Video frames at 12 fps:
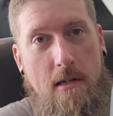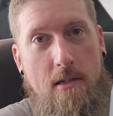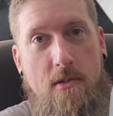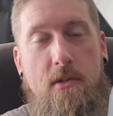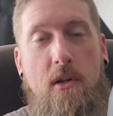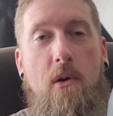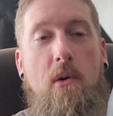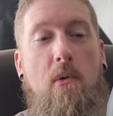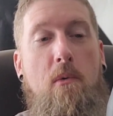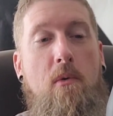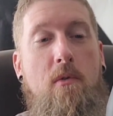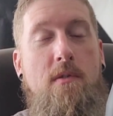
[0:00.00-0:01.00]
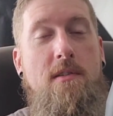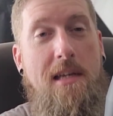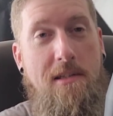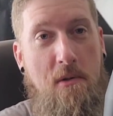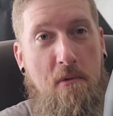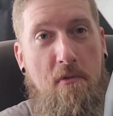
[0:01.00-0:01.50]
So stay
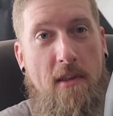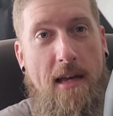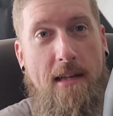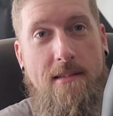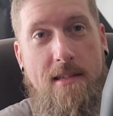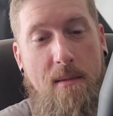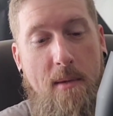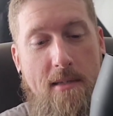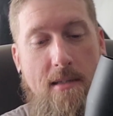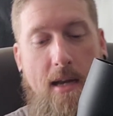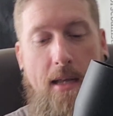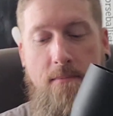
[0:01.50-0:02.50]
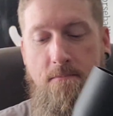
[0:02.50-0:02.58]
tuned for that. It's going to be exciting.